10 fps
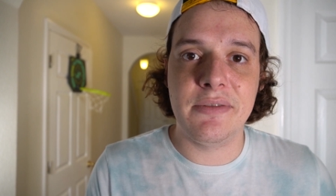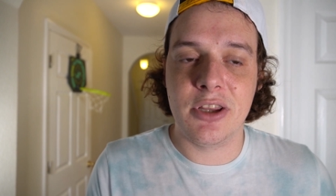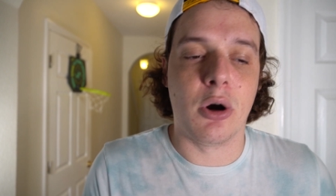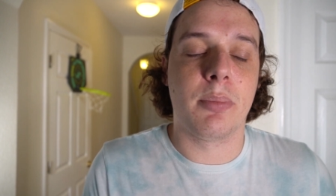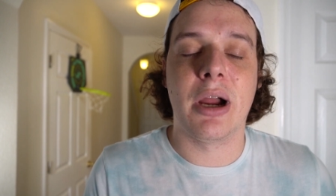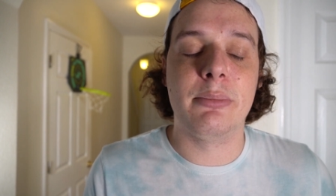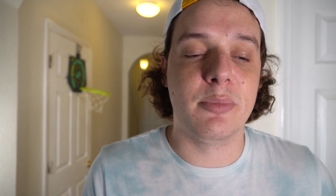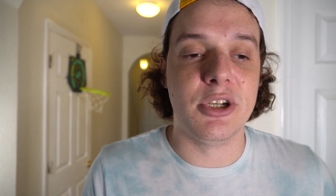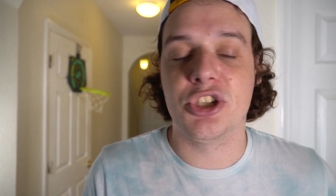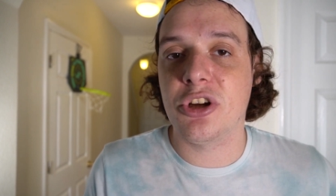even though it
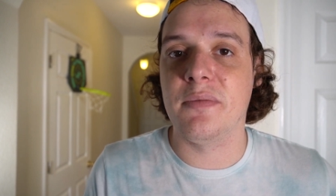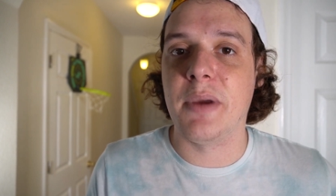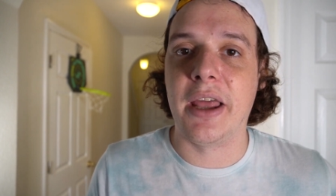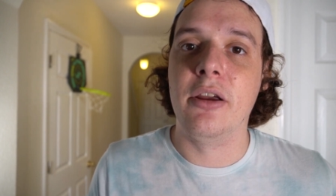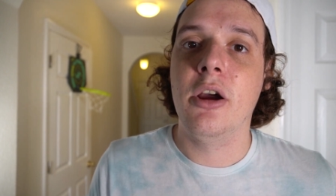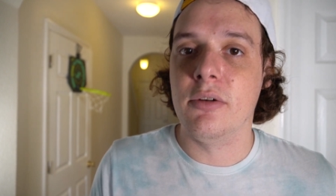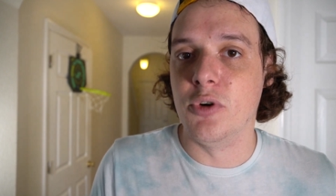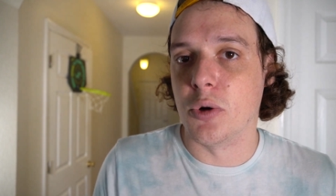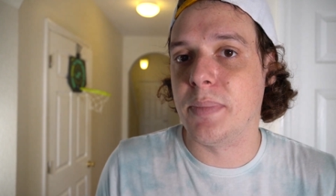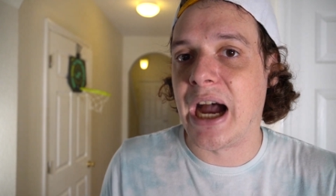probably should have been
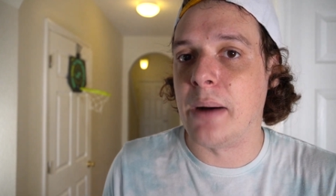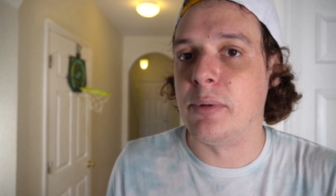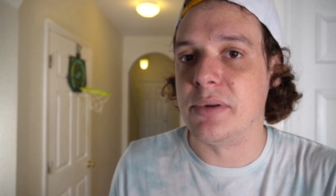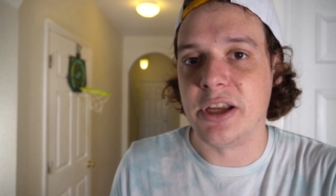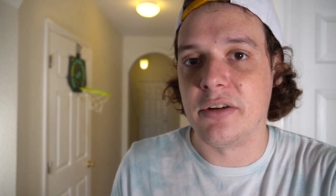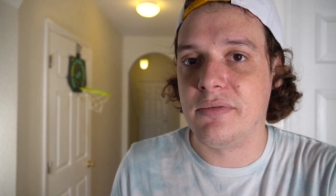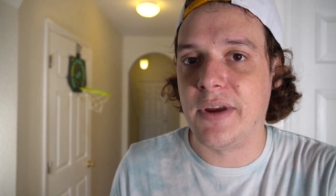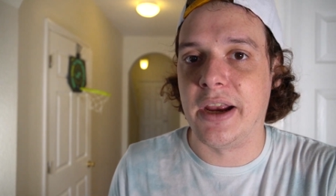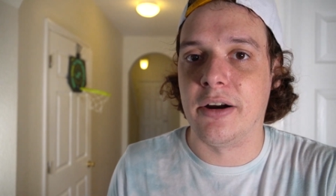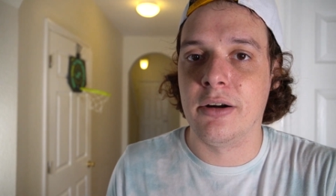ruled palpably
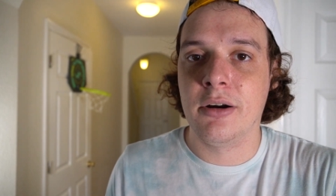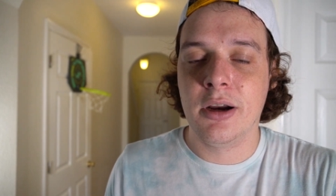unfair.